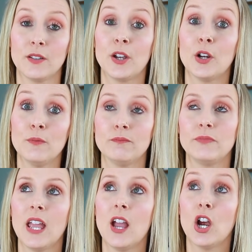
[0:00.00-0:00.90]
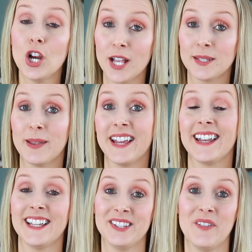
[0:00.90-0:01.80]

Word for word: her her husband, his